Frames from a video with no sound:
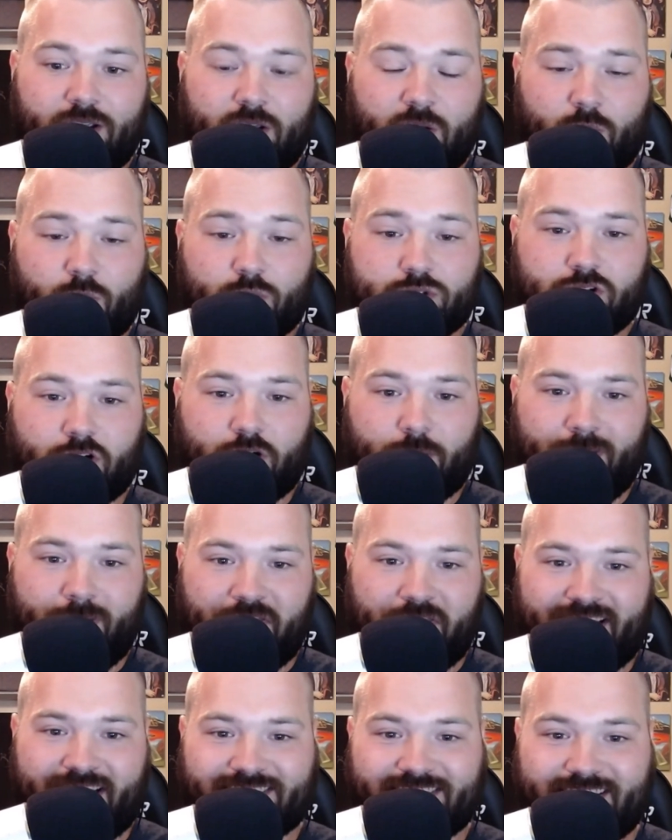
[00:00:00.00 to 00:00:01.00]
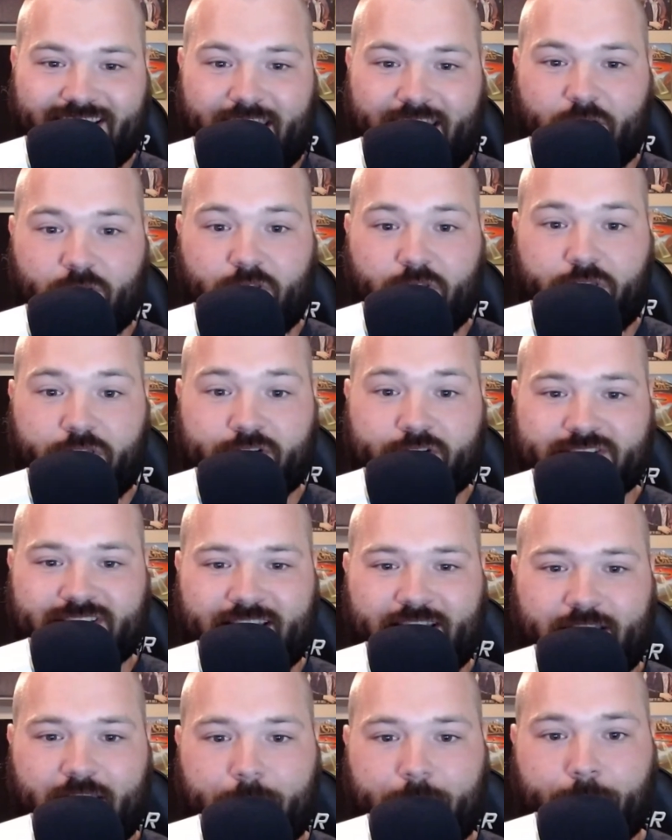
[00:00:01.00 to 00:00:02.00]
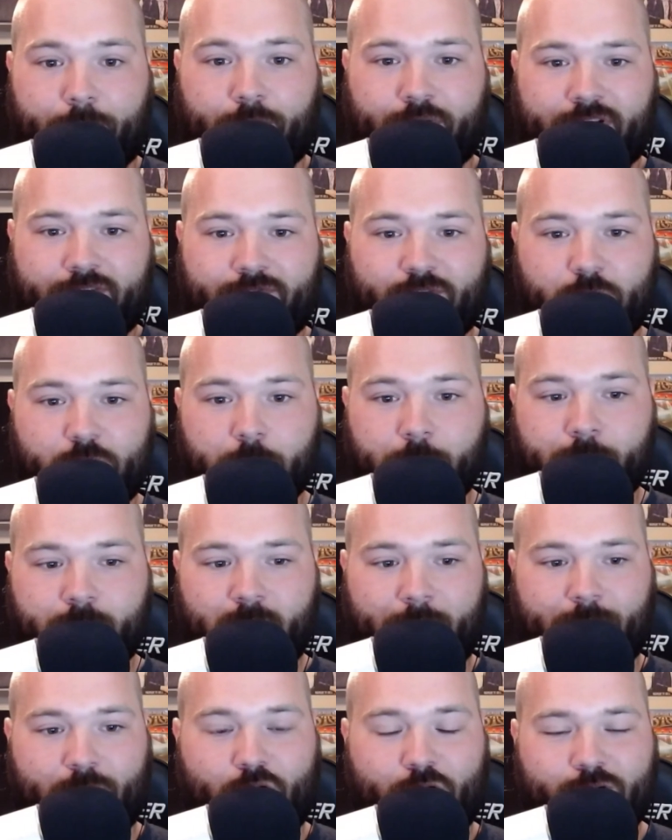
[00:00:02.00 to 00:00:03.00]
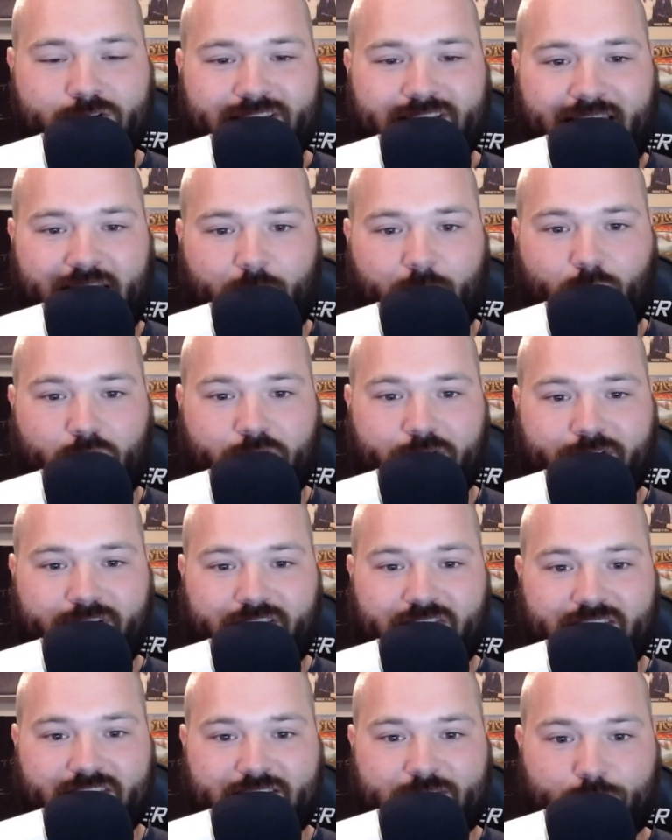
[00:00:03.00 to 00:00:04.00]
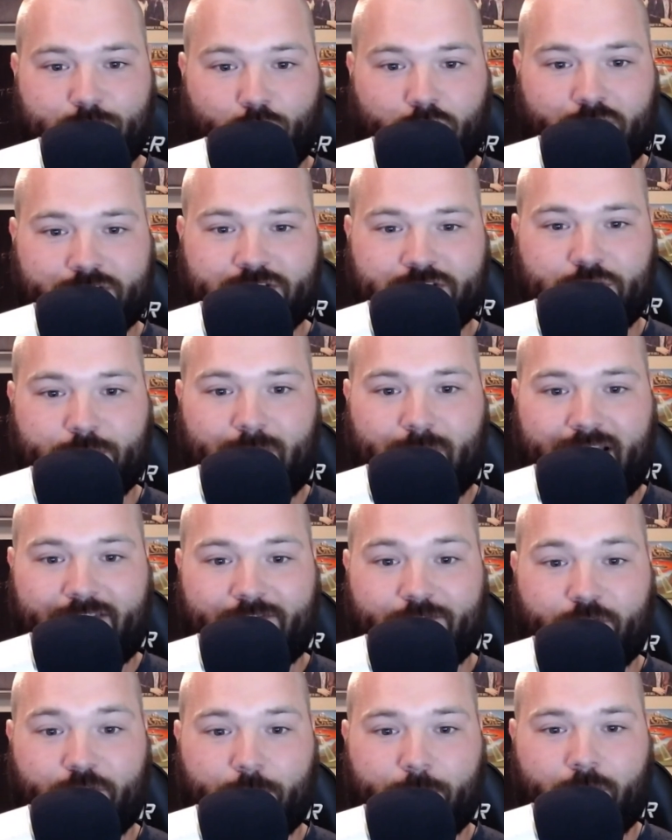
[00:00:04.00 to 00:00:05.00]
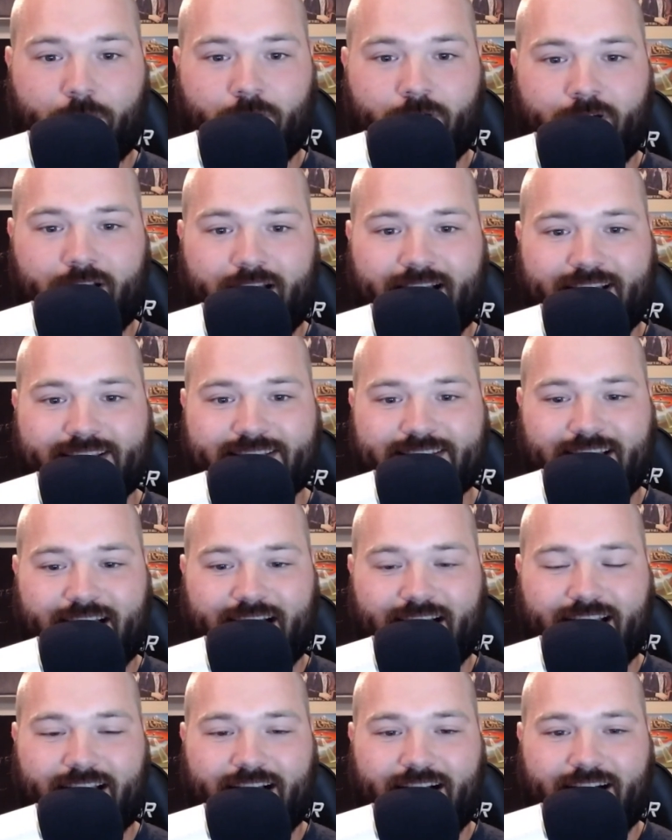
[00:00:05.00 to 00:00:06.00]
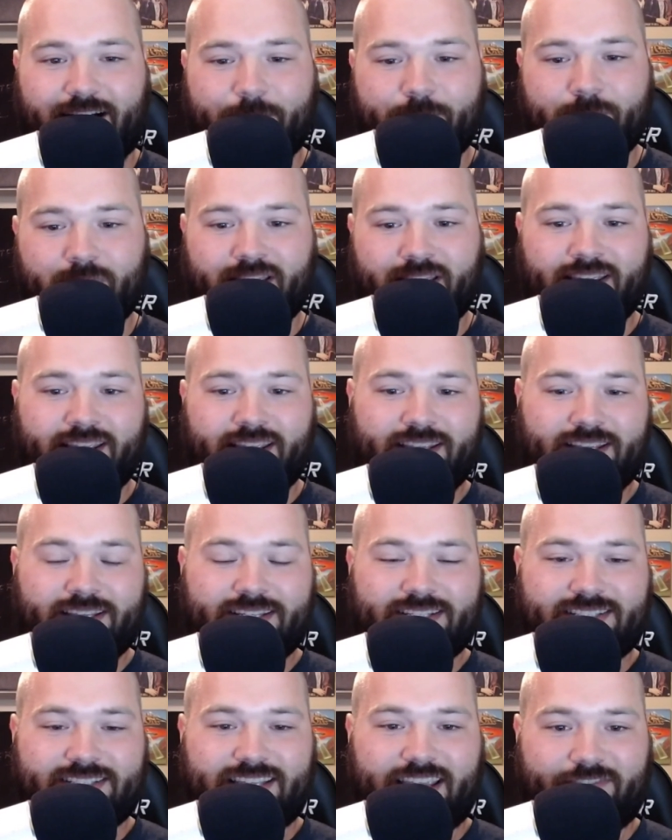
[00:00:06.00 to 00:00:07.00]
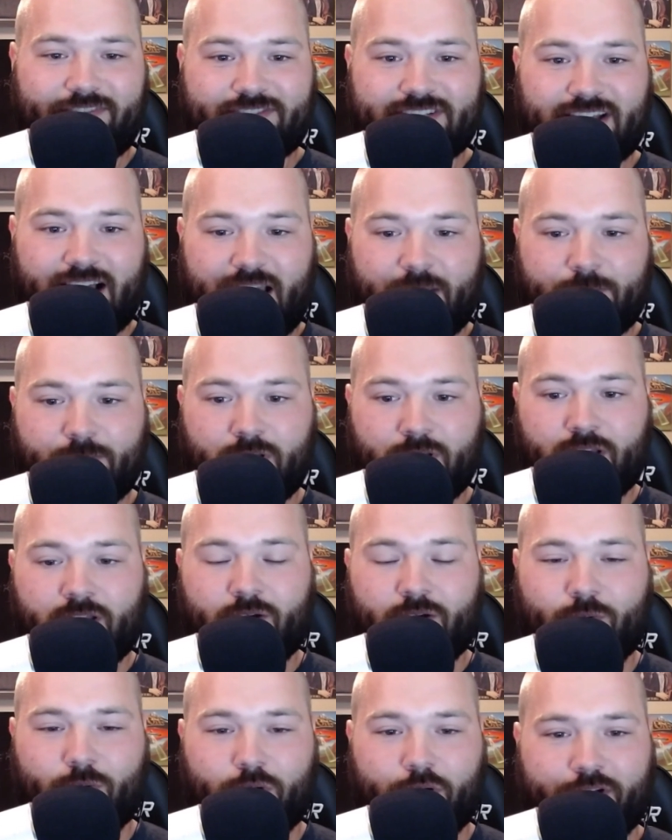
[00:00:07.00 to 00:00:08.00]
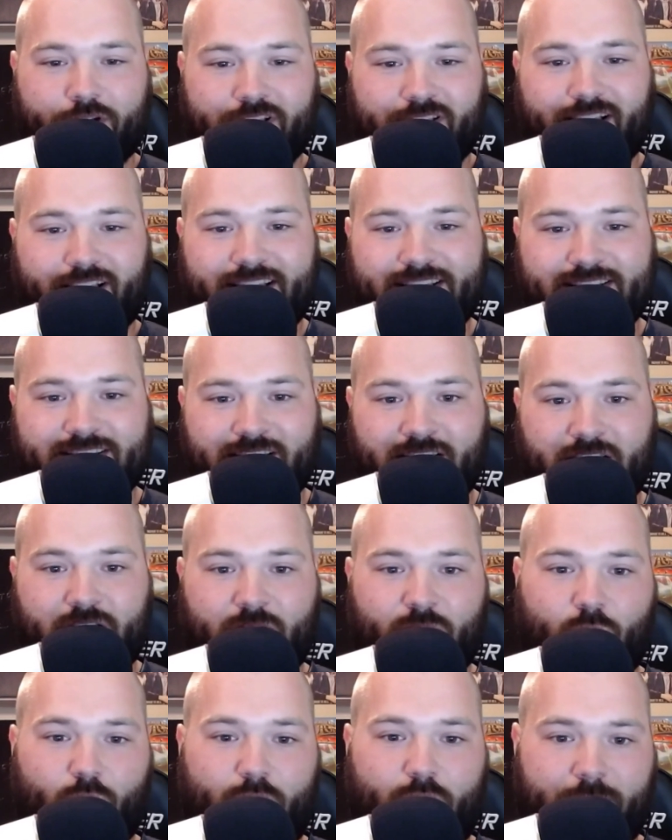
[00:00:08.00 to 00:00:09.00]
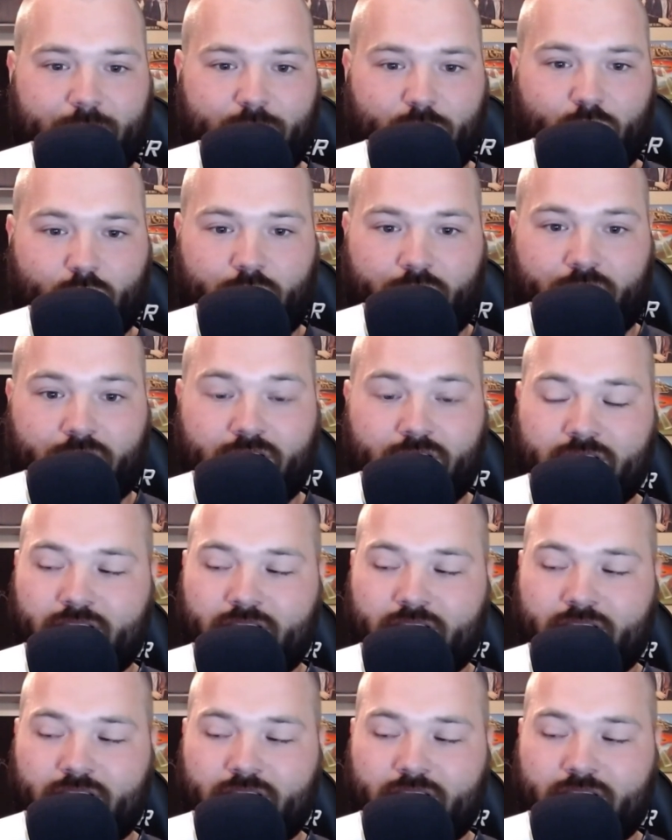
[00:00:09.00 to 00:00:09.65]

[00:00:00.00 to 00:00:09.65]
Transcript: We'll talk about that today on the Thursday night preview. I'm your host, Adam Wilde, and this is brought to you by footballguys.com. Save time, worry less, win more.